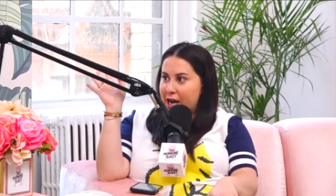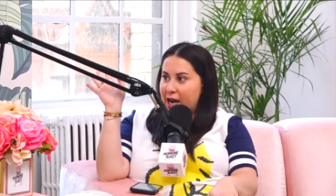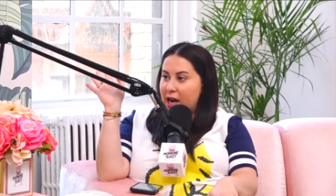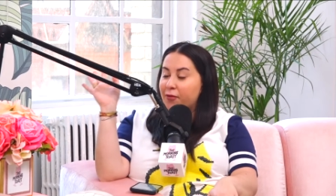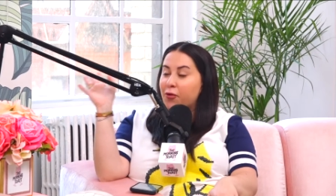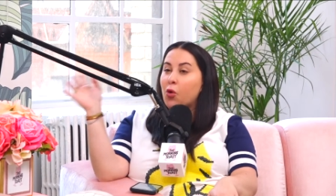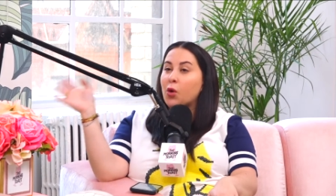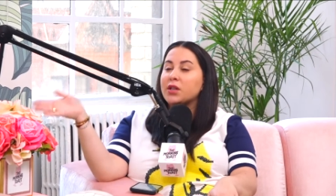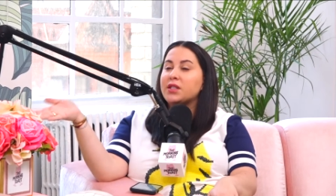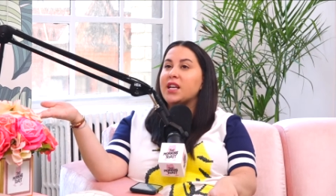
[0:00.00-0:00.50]
Of
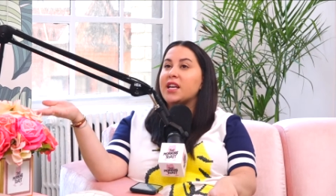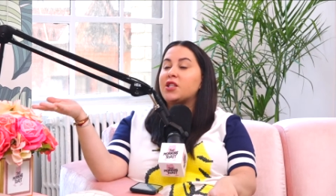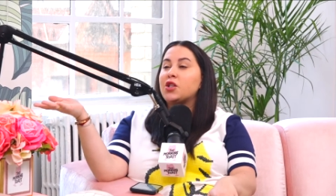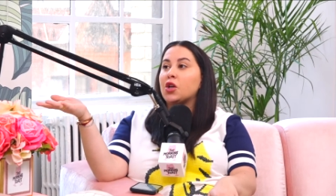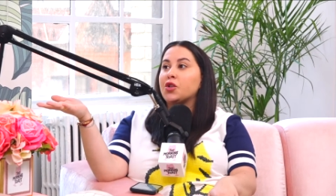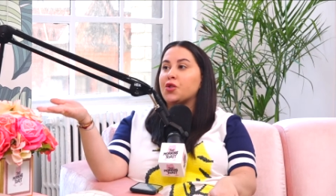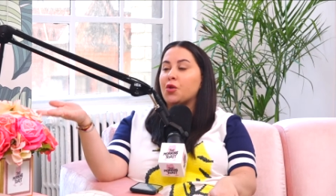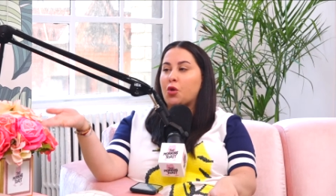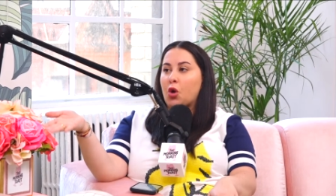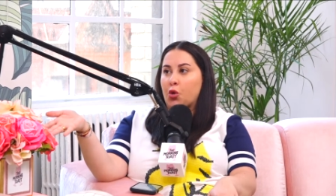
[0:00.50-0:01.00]
course, it's
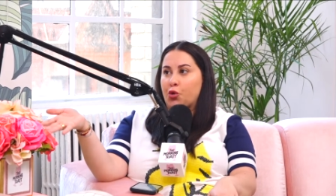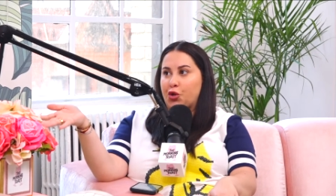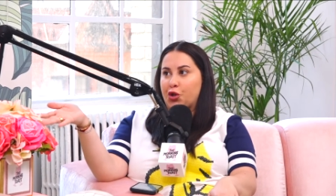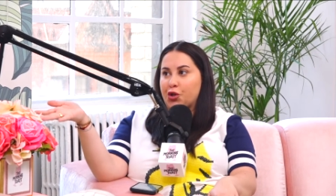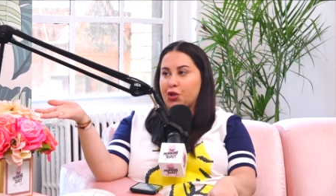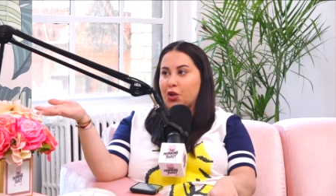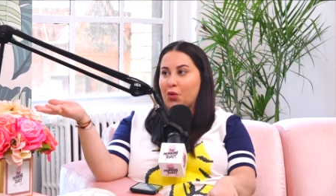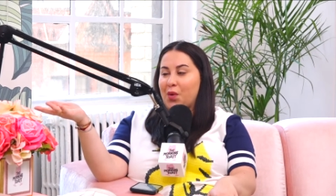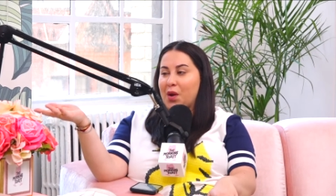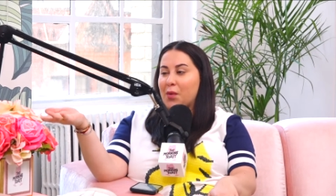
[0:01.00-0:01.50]
also kosher,
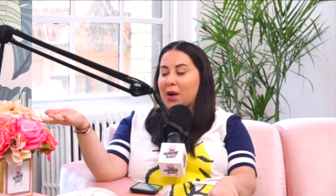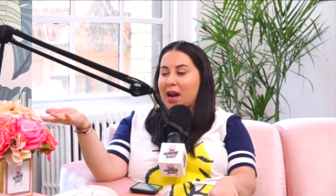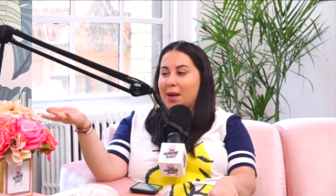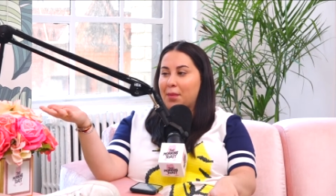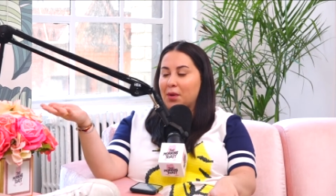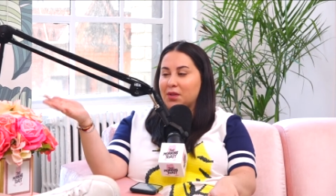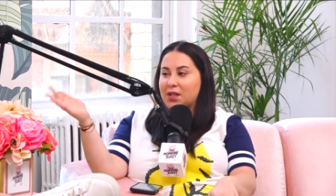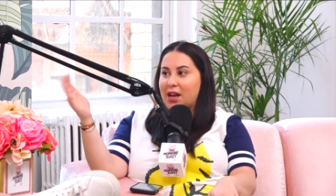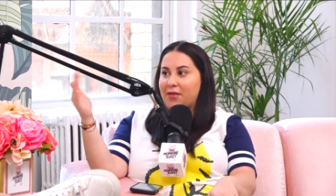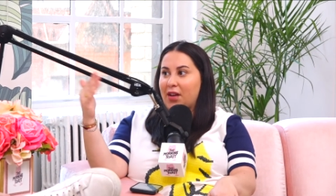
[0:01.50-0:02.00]
so we were
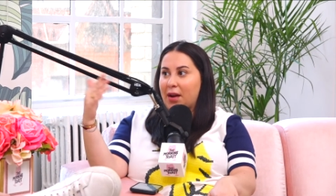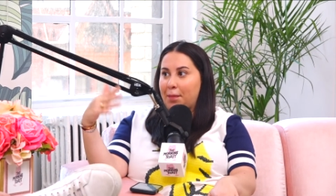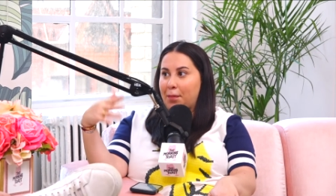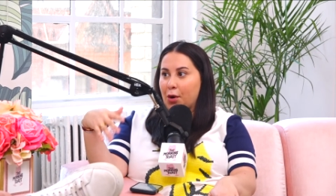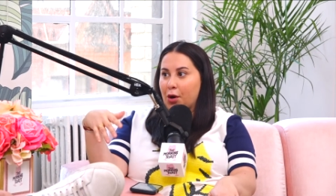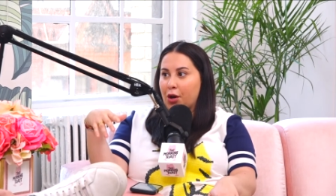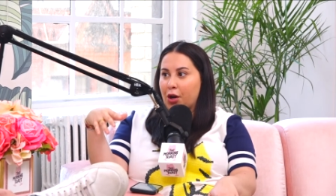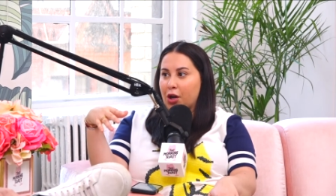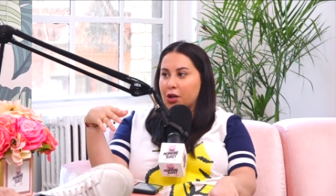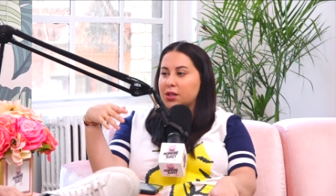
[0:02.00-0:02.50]
able to have like
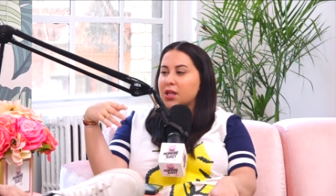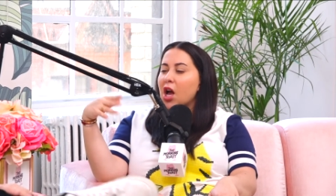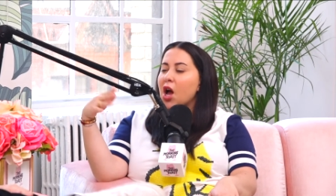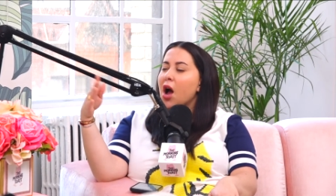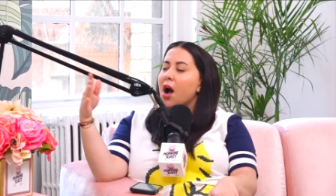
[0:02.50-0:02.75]
burgers.